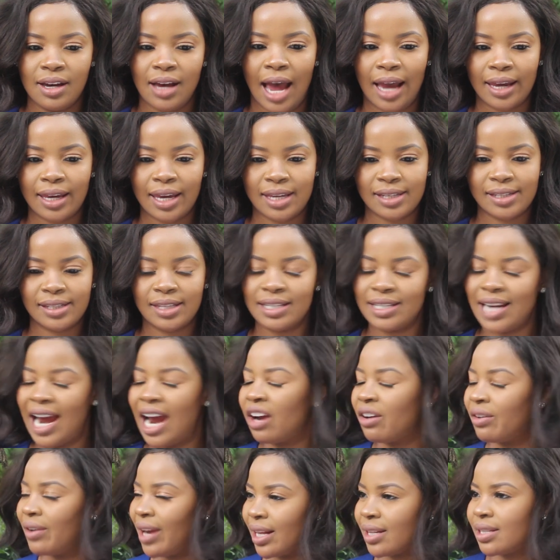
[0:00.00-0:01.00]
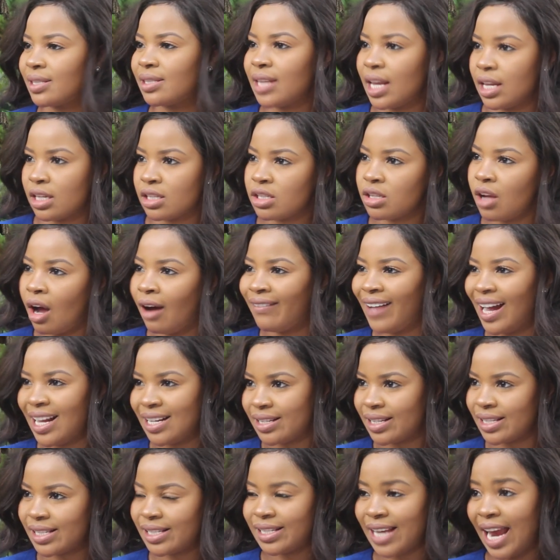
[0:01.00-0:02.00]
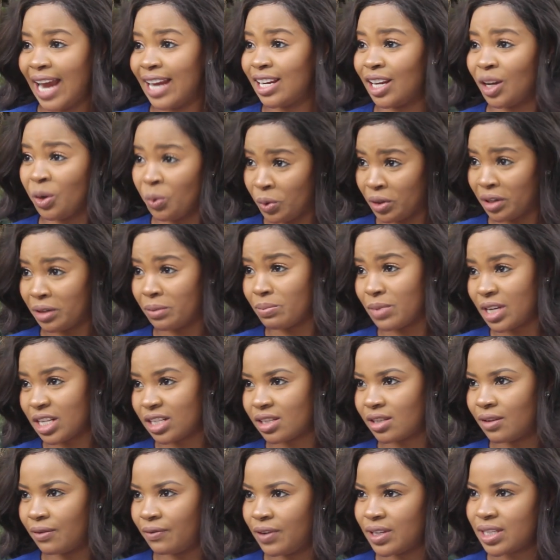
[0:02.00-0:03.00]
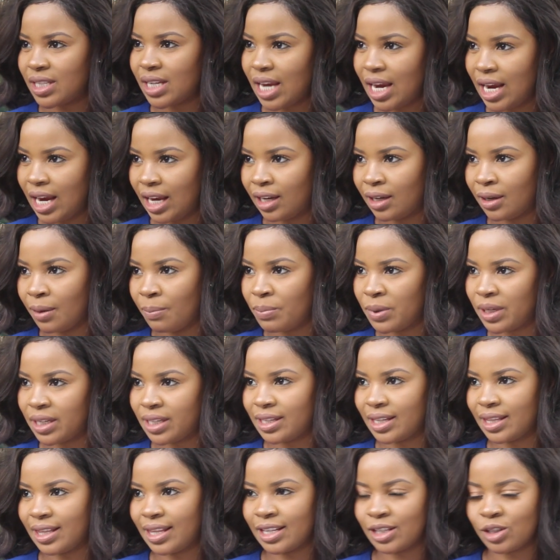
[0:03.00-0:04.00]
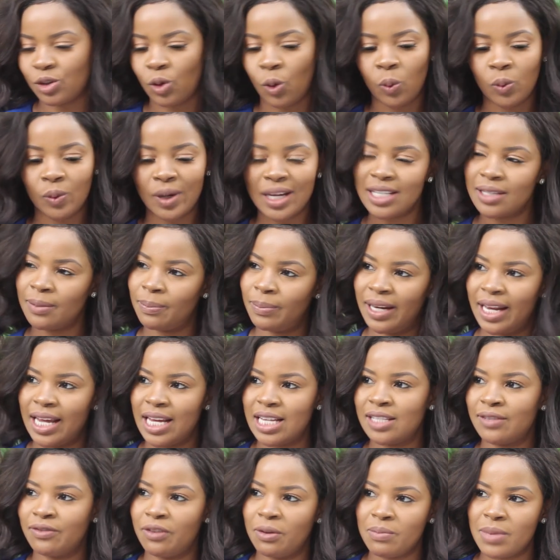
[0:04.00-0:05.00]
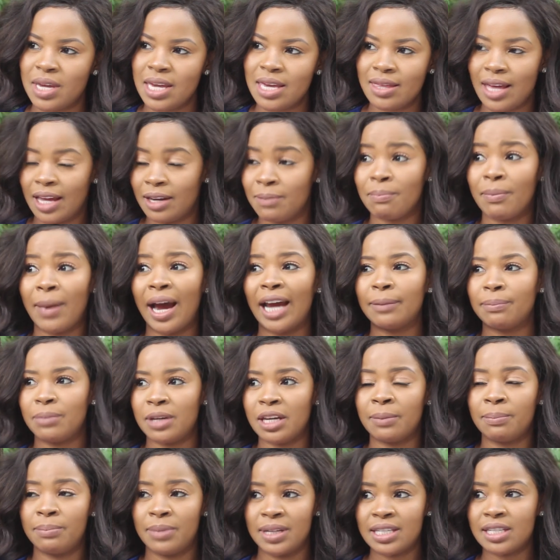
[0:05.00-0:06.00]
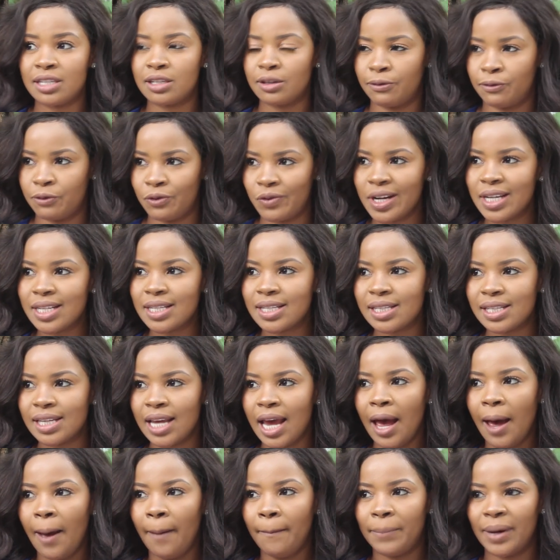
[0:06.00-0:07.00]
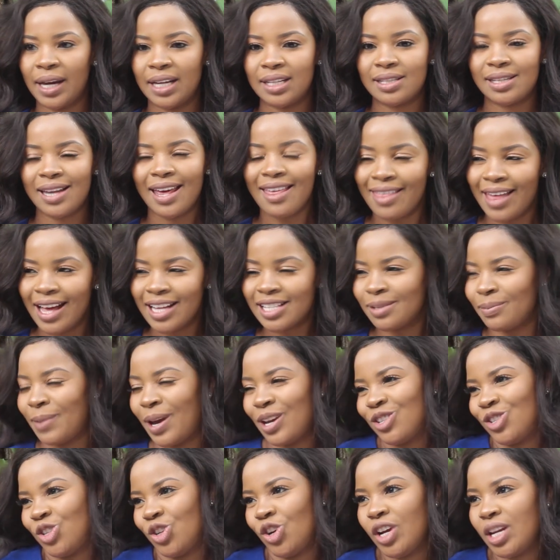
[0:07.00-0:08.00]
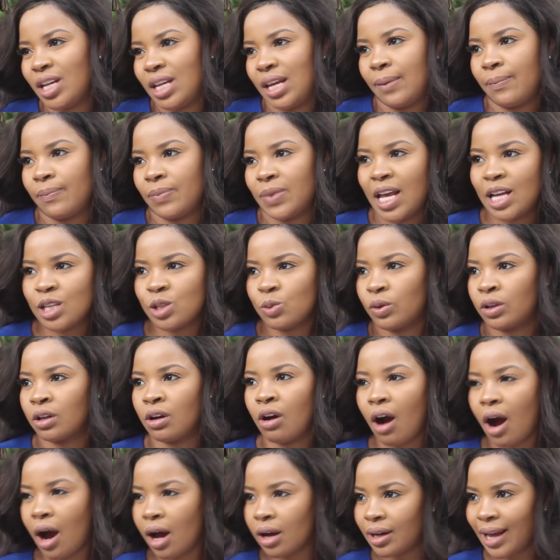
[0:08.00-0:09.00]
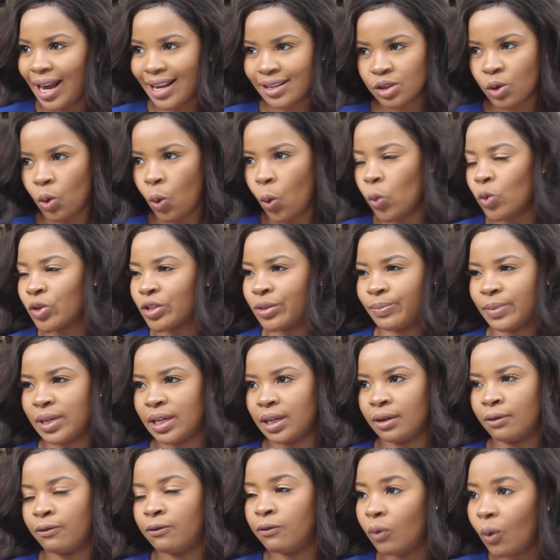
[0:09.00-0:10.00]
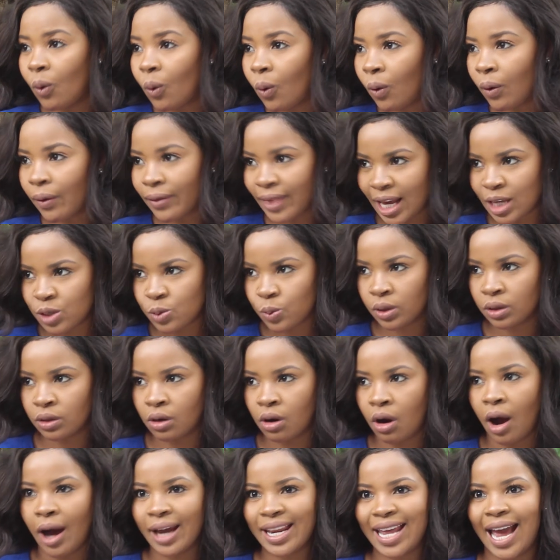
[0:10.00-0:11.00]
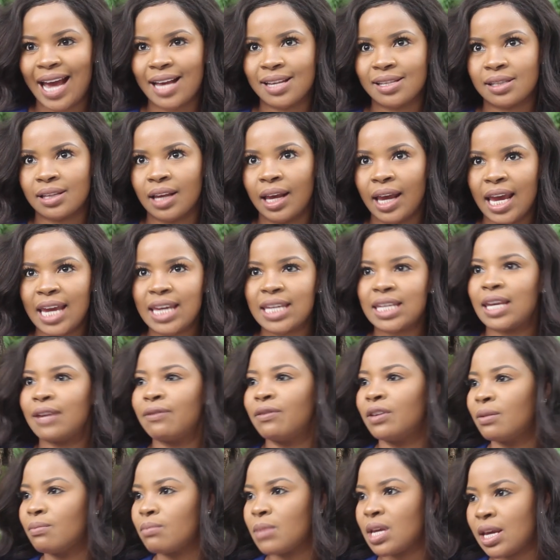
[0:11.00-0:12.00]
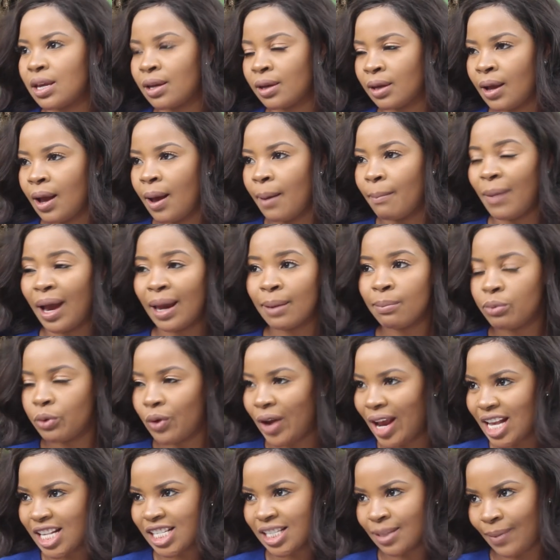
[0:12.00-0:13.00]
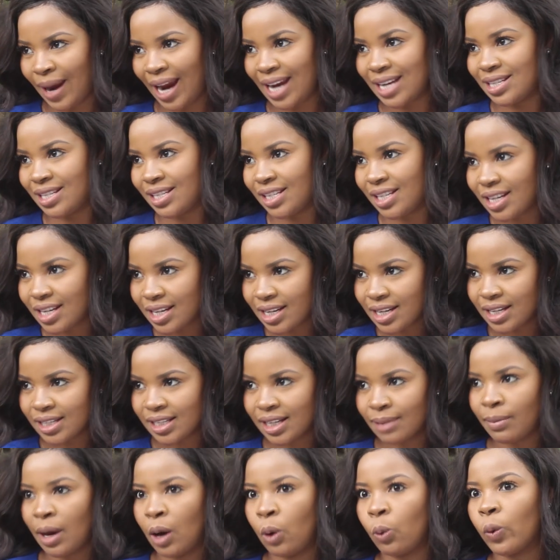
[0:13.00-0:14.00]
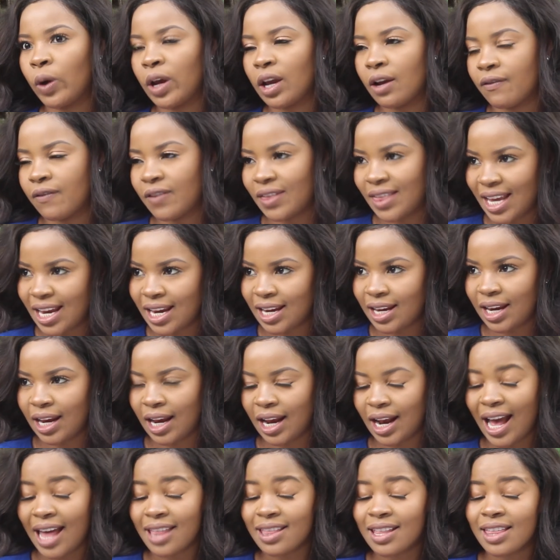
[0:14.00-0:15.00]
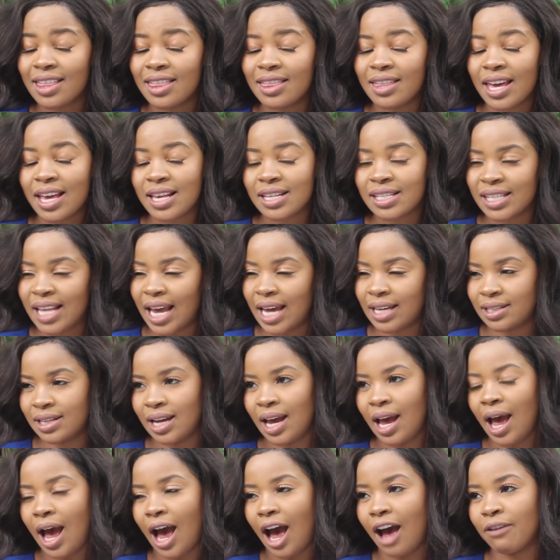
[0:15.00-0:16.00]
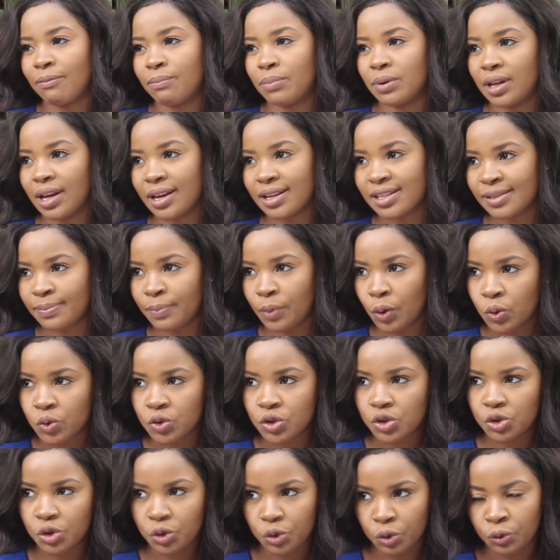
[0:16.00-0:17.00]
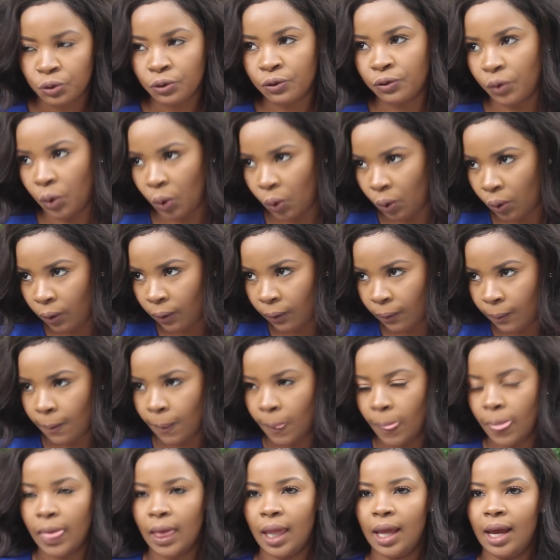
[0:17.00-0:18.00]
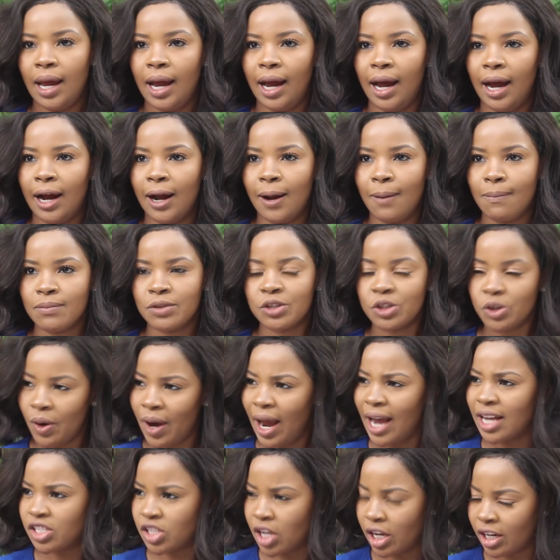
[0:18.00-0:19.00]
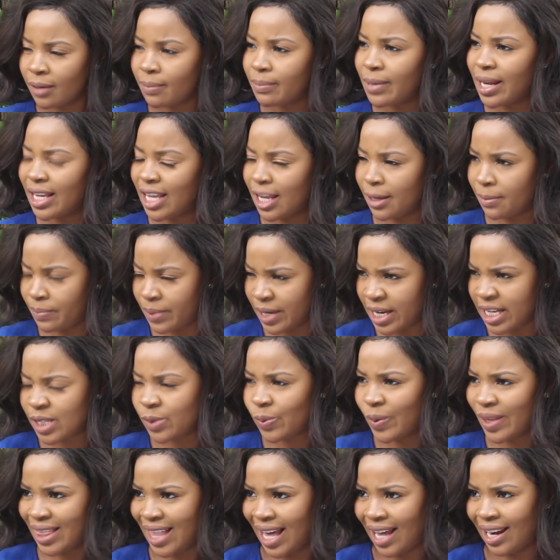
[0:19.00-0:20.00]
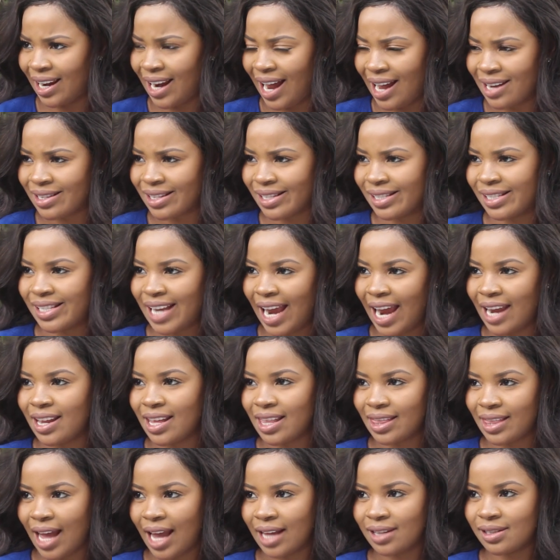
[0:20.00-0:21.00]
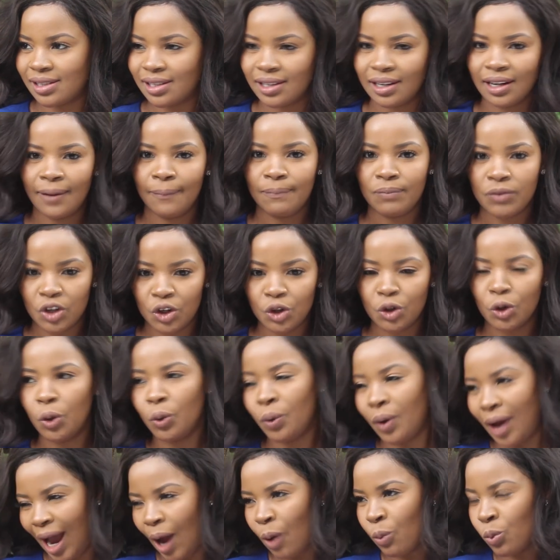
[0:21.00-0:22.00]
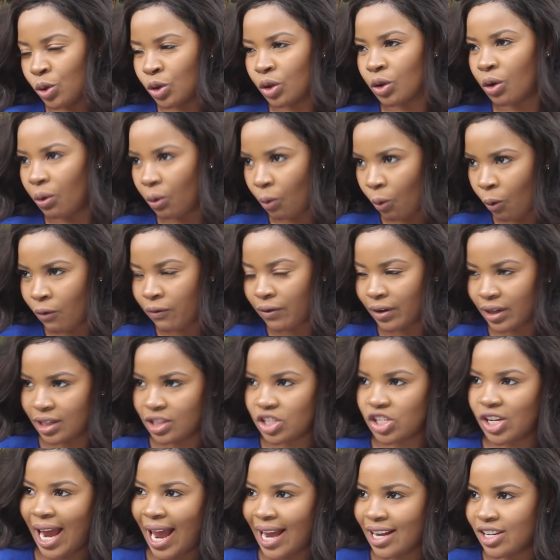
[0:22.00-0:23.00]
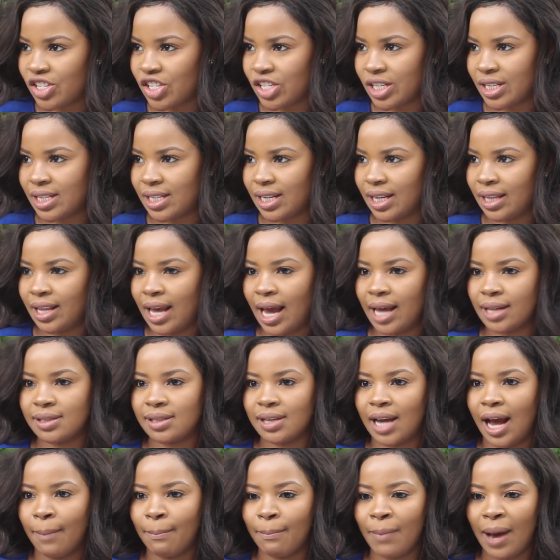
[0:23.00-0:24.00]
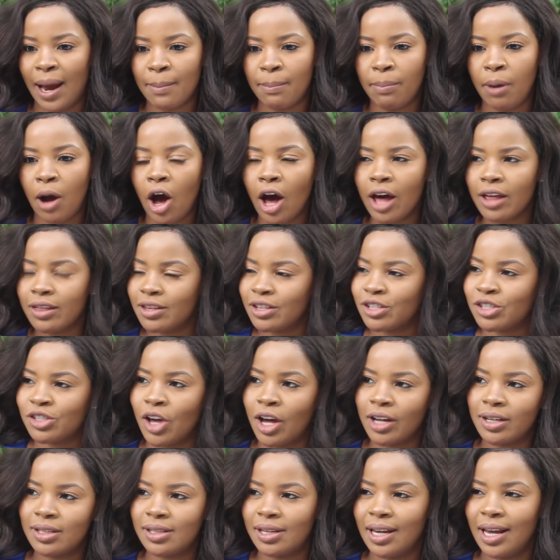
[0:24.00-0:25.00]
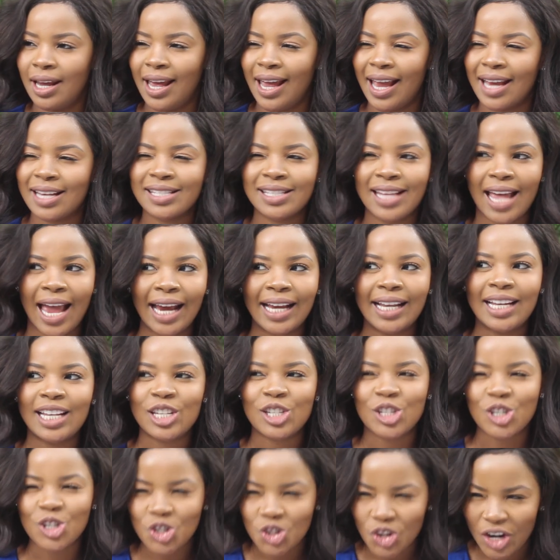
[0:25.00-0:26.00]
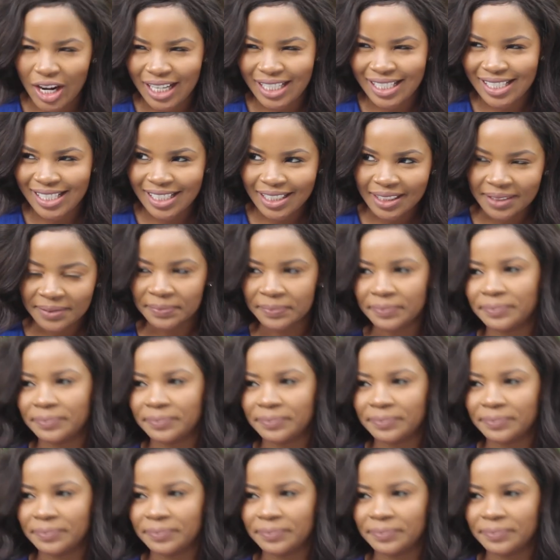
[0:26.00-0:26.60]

I guess, the direct sense of understanding what it means to fit in. But there's always a place for me that might be a bit different. But that's my journey. That's what God has called me for. That's what God has given me my brains, my ideas, and my way of thinking, and the things that I've been exposed to for. Um, so I started making peace with that and understanding that you know, I will go off on a tangent and that my path is not exactly straight.